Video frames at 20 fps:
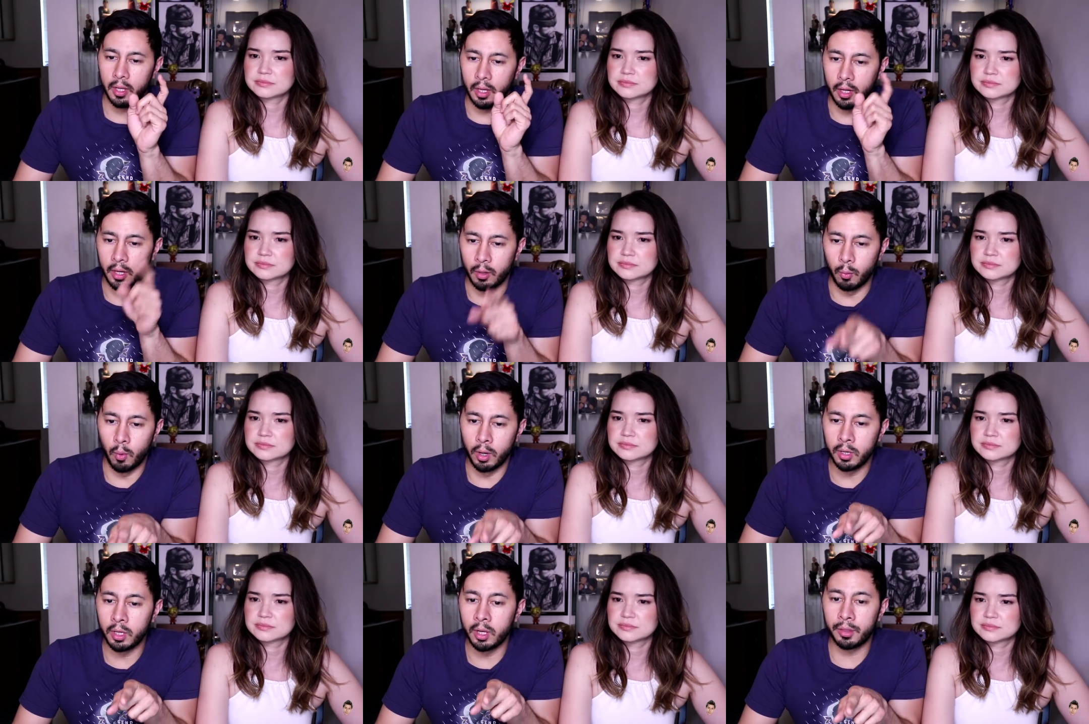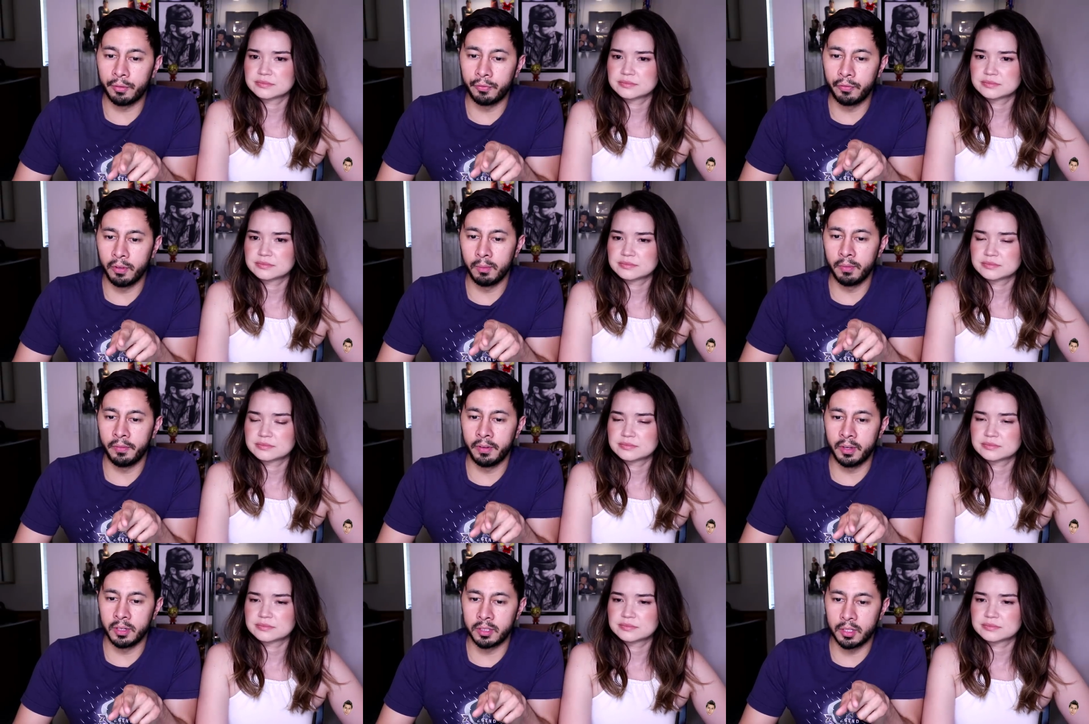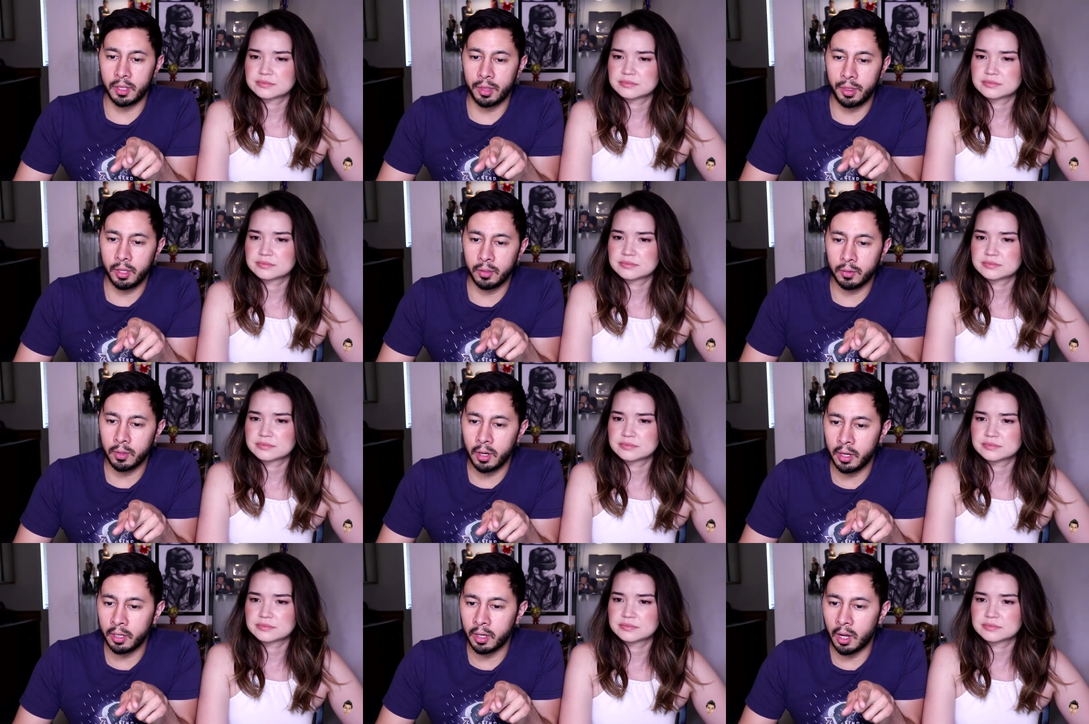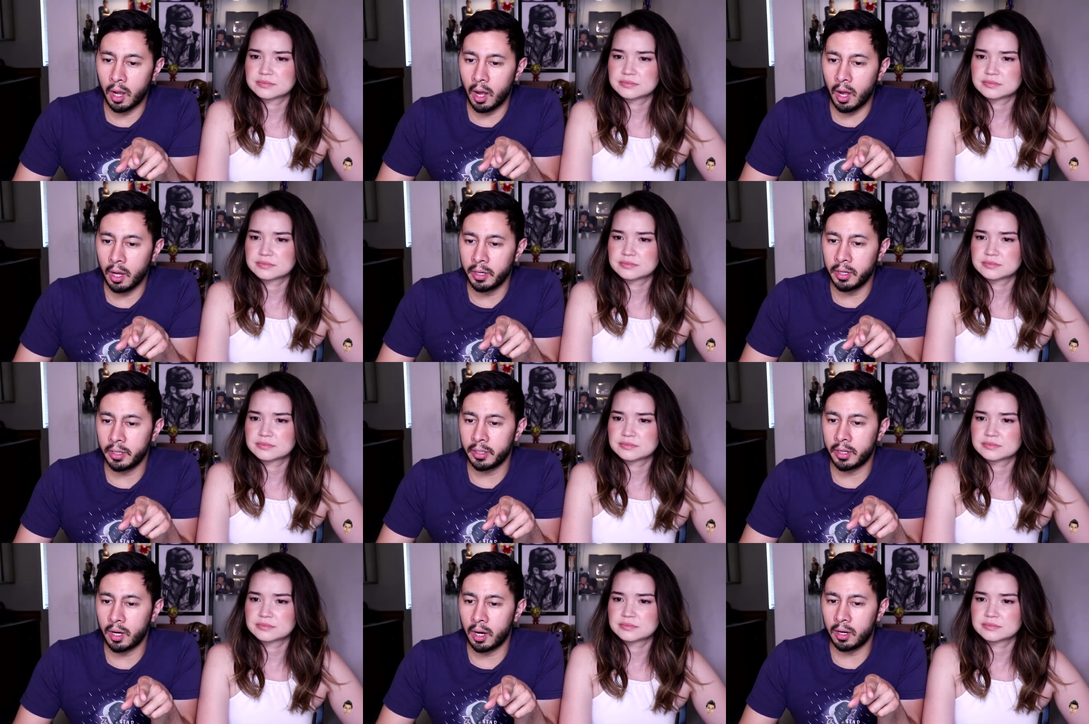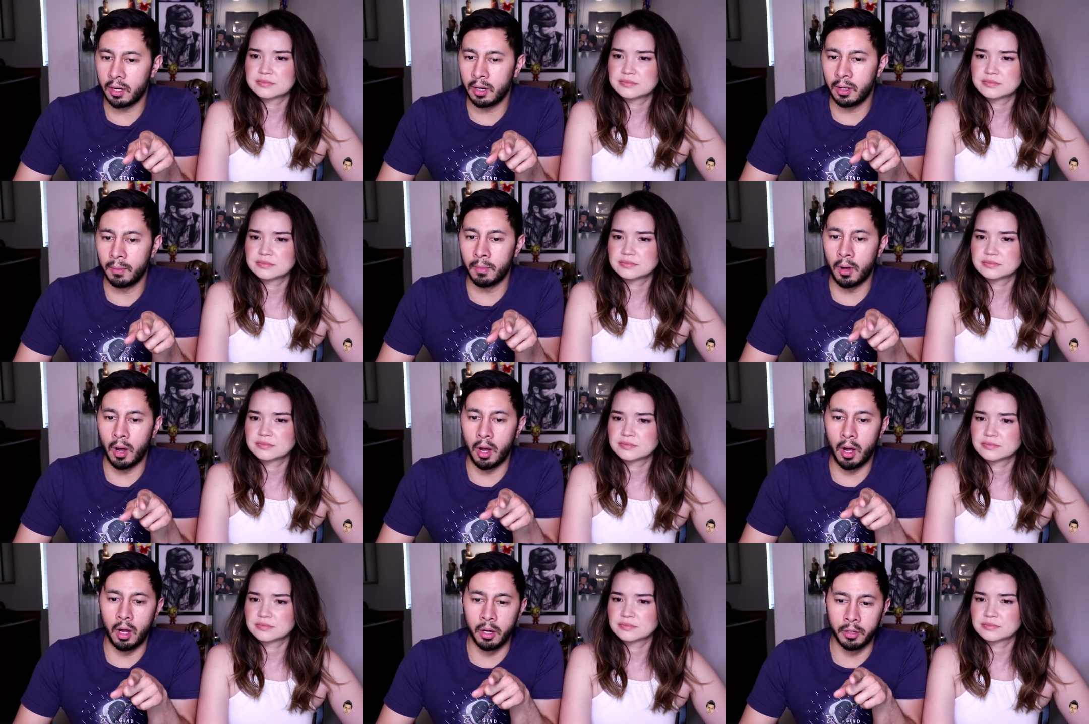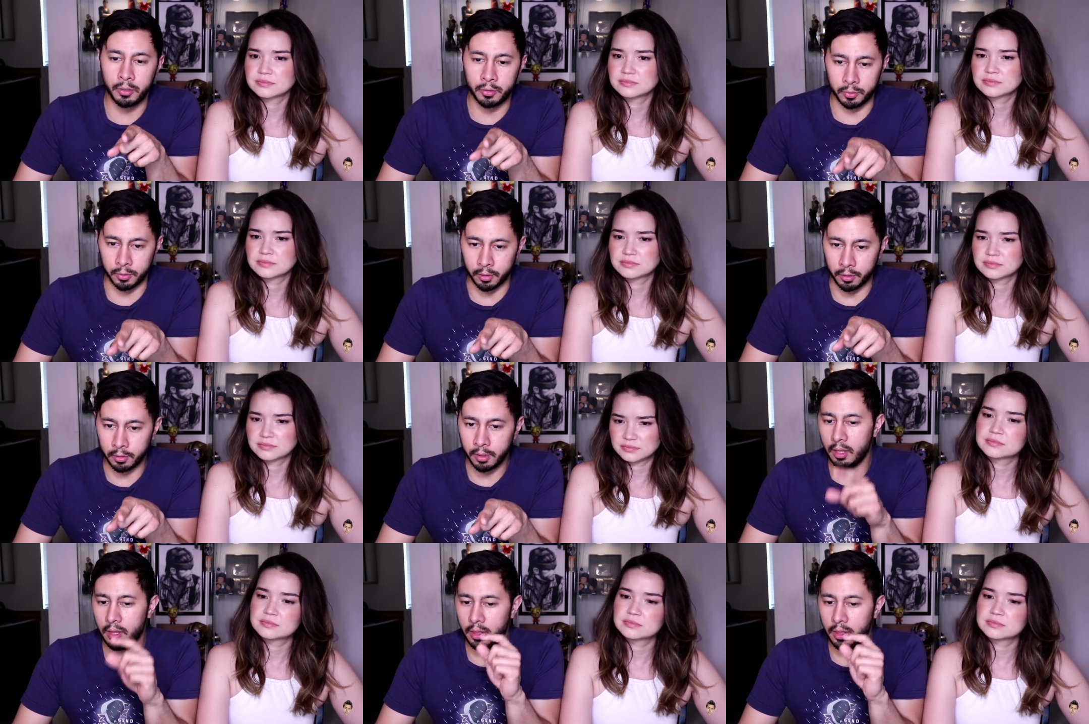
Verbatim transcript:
Speaker 1: uh, one other film of his, Theeran Adhigaaram Ondru.